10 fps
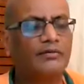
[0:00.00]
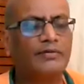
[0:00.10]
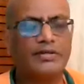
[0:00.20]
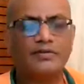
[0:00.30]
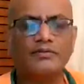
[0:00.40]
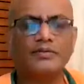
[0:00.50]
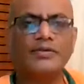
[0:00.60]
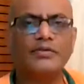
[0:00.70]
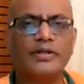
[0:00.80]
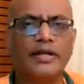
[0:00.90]
which we
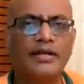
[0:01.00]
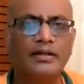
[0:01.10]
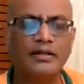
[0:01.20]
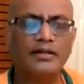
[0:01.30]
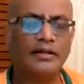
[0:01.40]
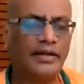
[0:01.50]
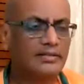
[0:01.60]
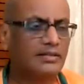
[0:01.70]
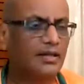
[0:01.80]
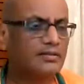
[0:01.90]
will do it again in the
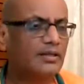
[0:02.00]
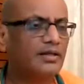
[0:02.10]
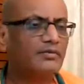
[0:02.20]
next class.